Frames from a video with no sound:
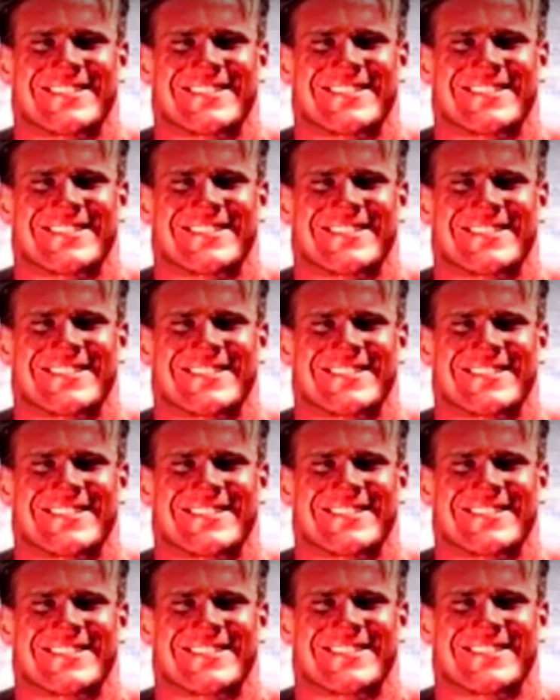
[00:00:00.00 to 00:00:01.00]

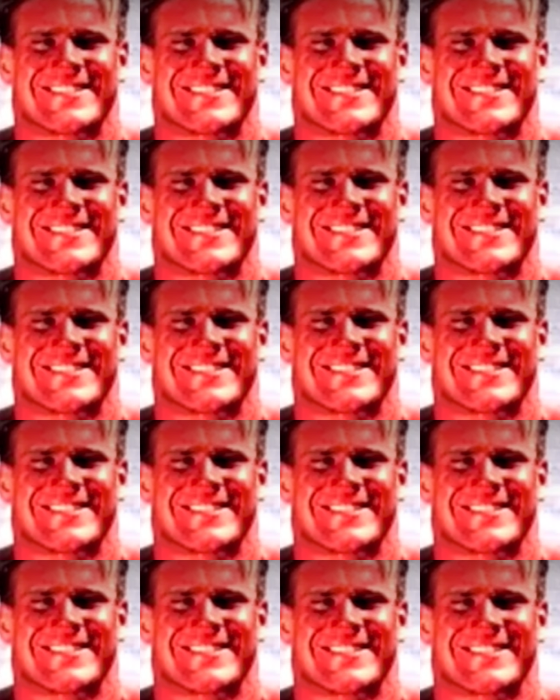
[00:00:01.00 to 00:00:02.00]

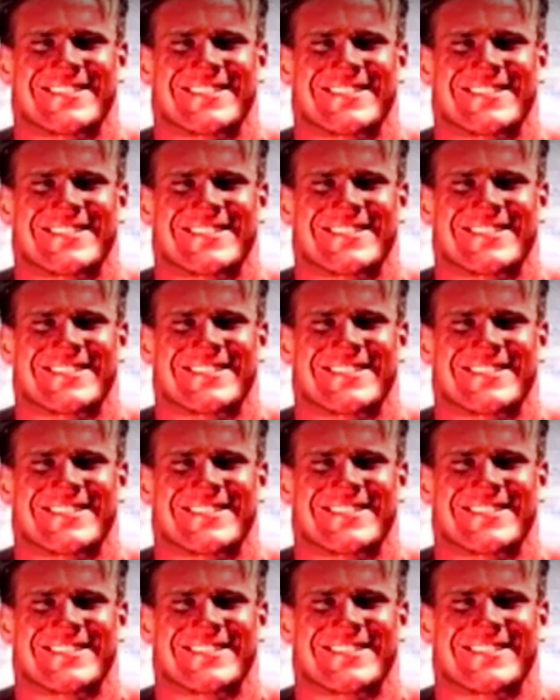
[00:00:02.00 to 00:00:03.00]

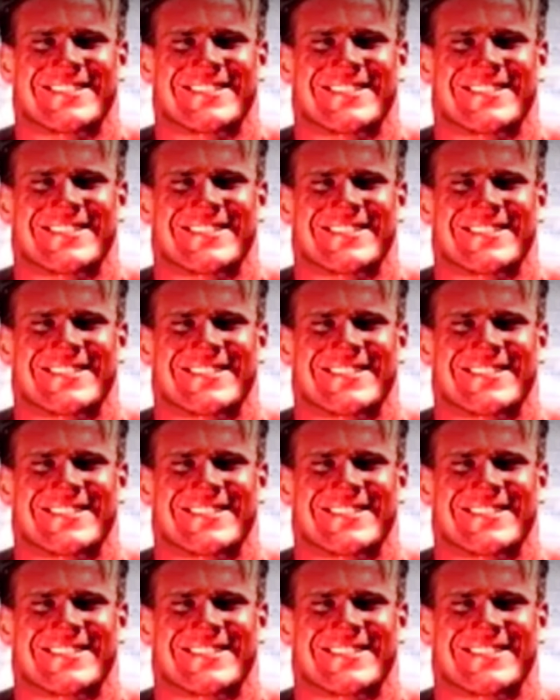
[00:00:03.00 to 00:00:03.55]
(not speaking)